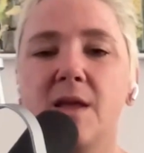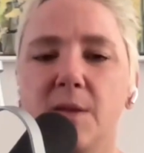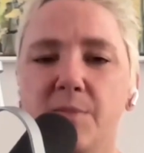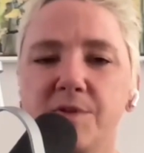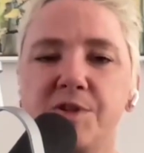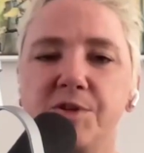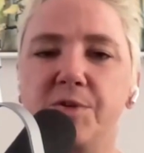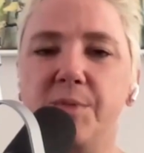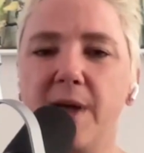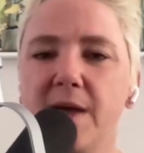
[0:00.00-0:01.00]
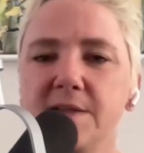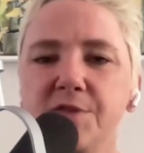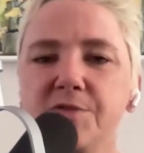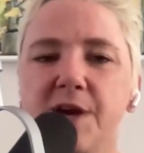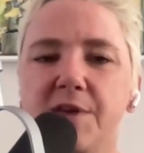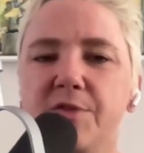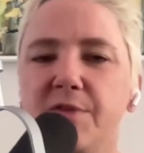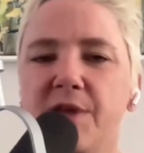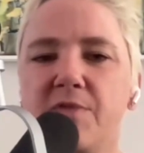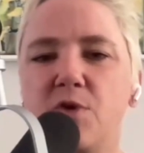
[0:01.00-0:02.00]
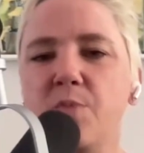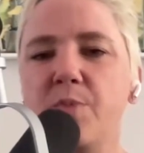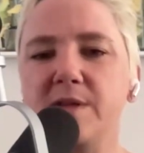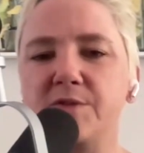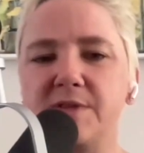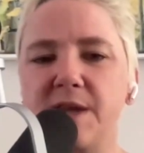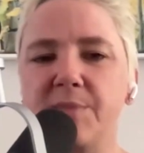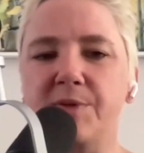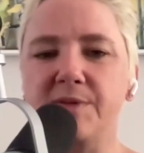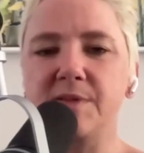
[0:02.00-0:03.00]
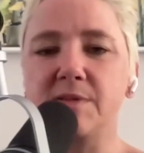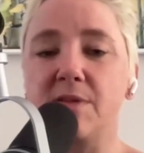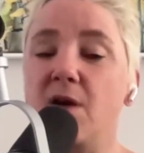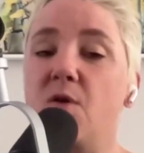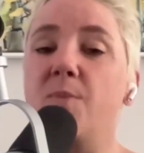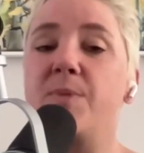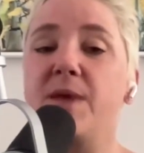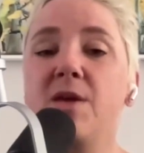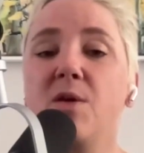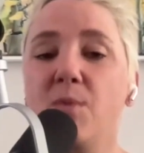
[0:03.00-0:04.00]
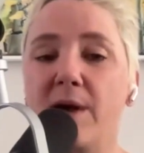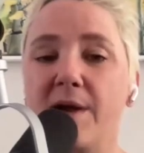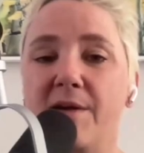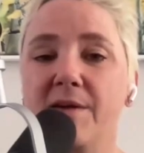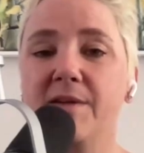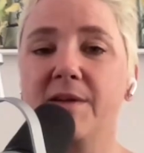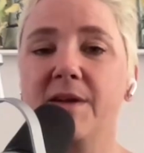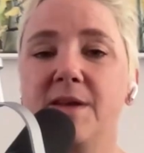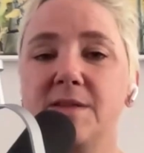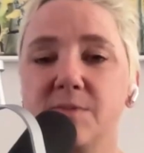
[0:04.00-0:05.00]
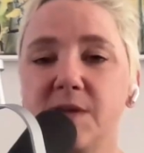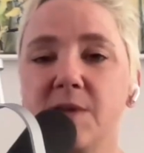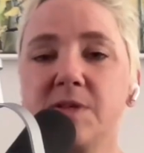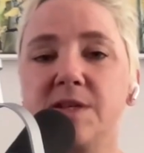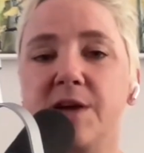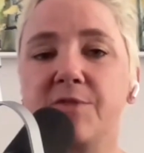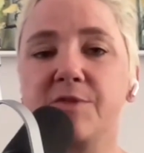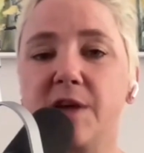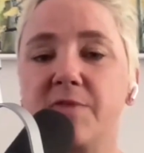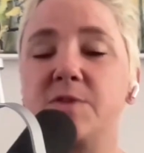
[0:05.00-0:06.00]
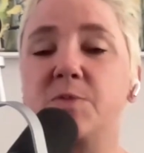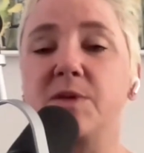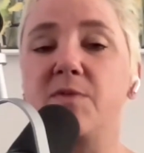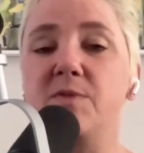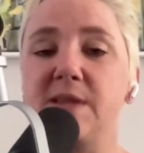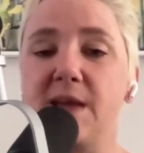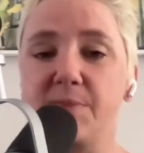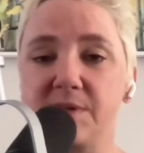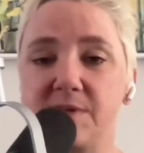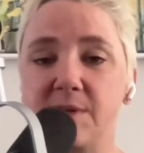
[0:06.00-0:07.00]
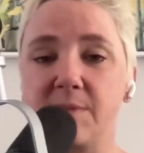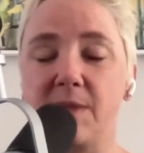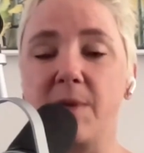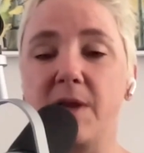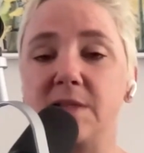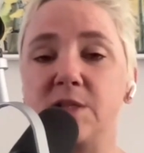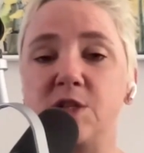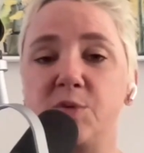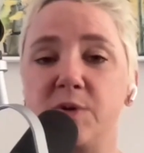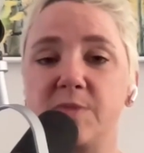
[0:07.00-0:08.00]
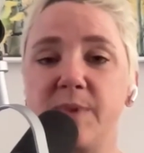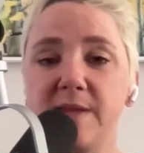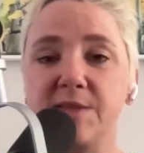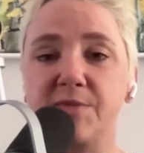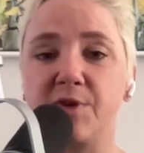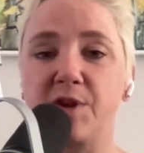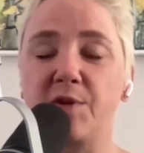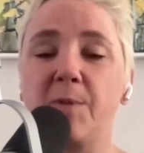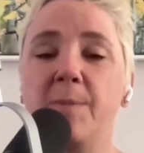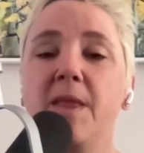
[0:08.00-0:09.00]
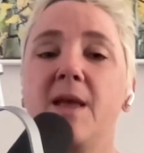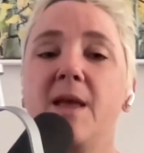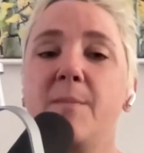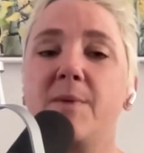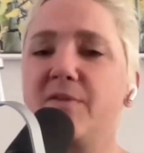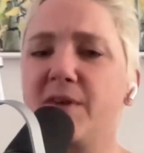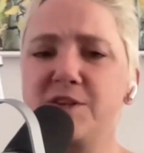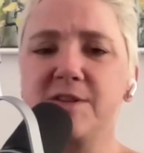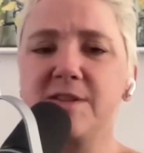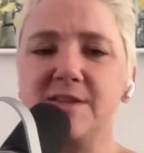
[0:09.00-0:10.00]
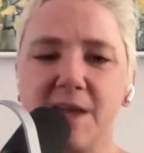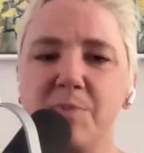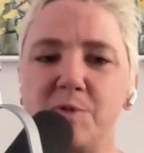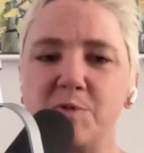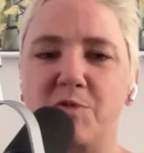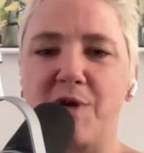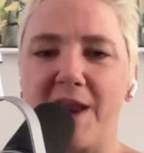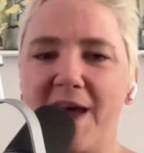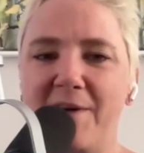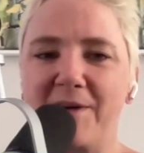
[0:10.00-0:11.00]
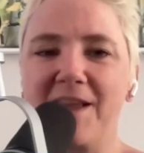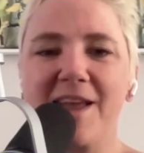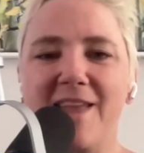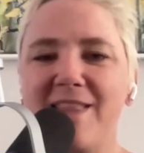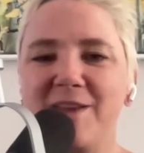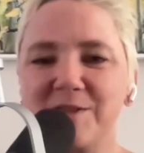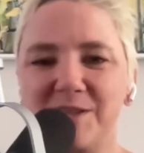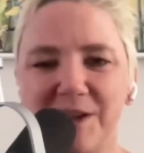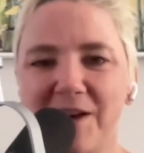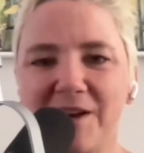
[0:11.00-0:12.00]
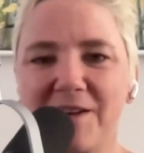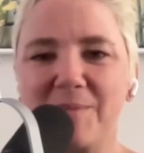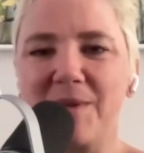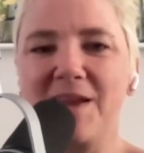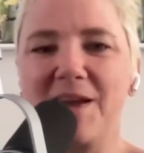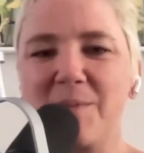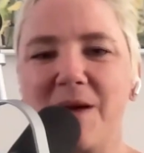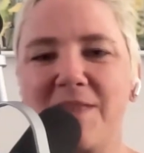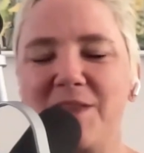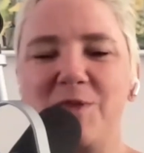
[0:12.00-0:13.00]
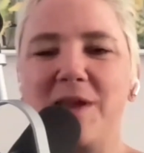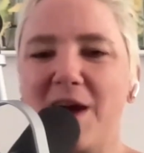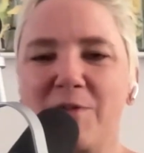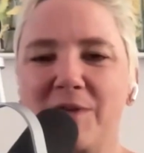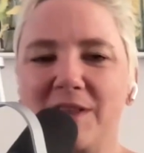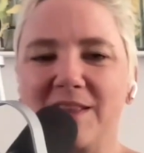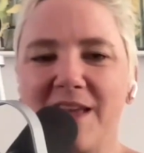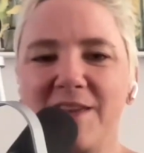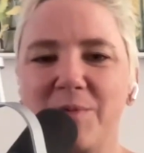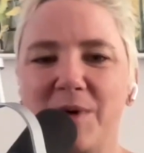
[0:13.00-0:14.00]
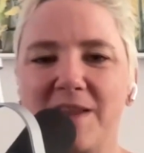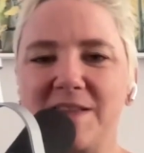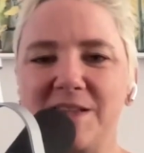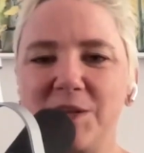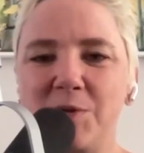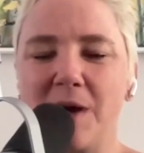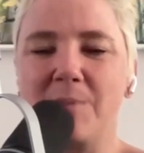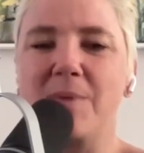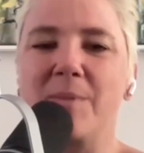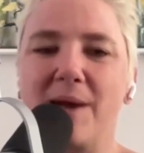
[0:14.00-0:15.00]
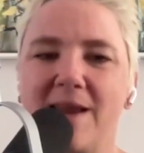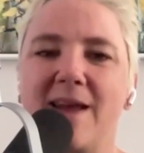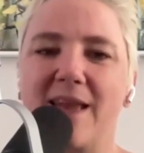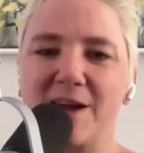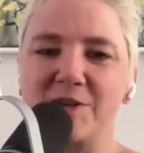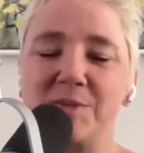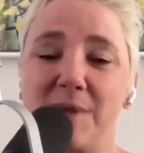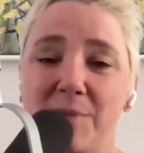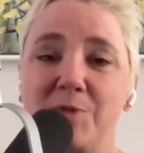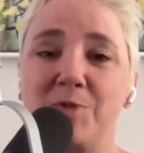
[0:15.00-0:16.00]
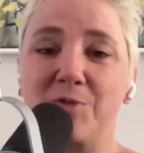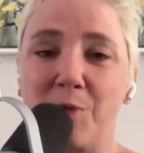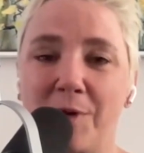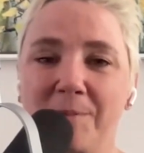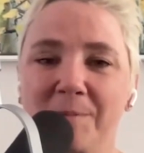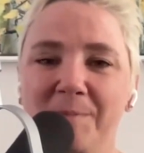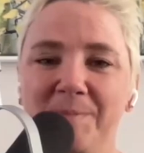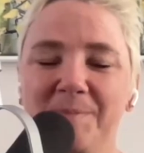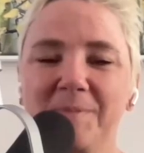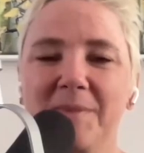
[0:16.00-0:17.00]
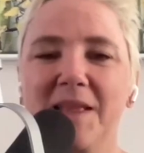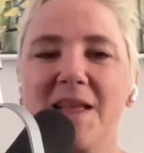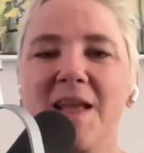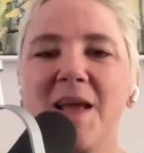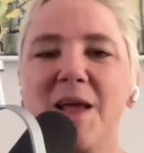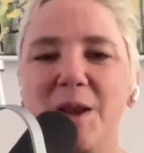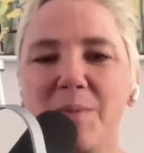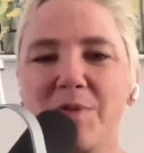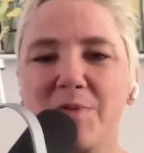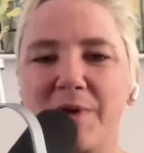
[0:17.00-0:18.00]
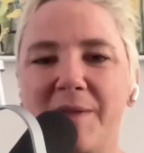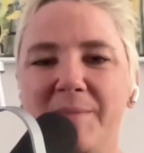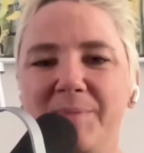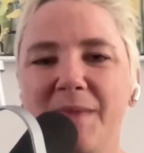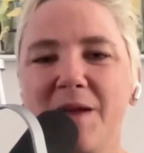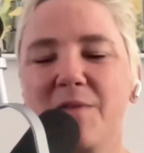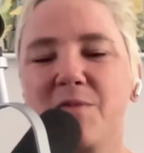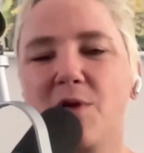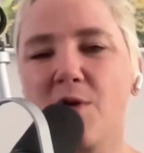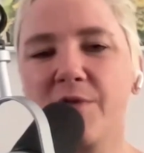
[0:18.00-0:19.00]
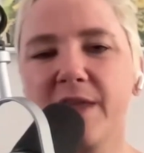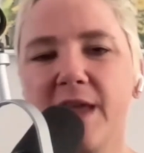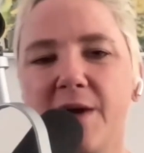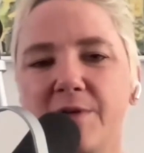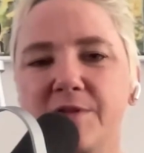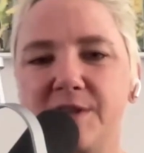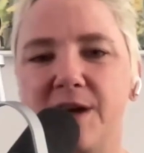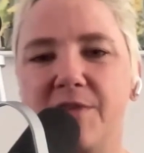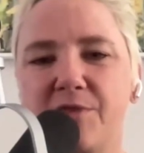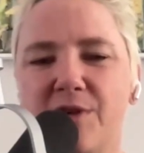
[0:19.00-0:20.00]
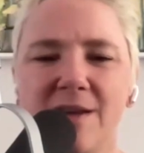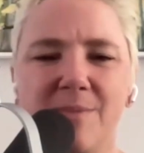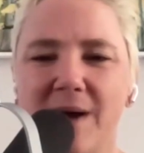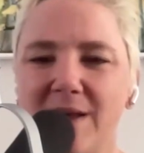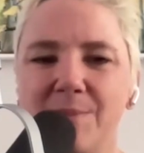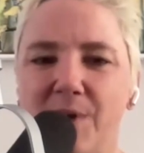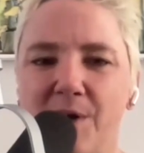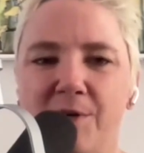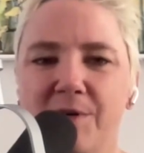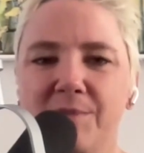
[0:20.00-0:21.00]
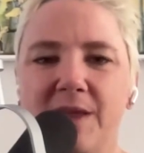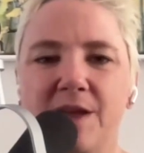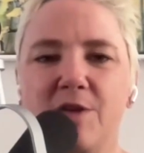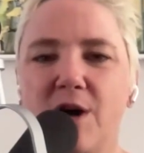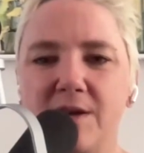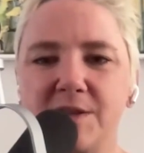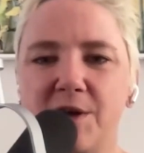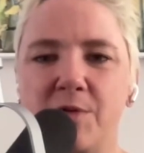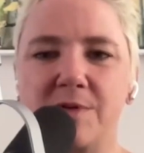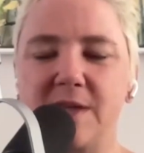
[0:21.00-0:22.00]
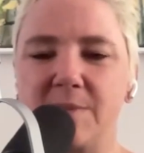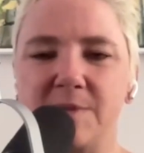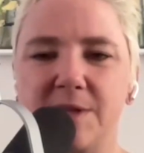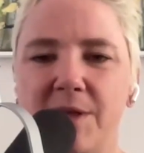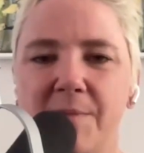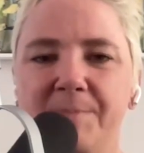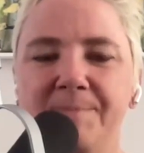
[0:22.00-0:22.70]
Number 2, ask your doctor if they have coupons or samples, though be aware. Sometimes a doctor's office will give you samples of something because it's too expensive for you, but eventually the samples will run out, and then you're stuck being on a med that you now really like and want to continue on, but might not actually be able to afford. Number 3, for over-the-counter stuff, try to buy it in bulk, like at Costco or Sam's Club.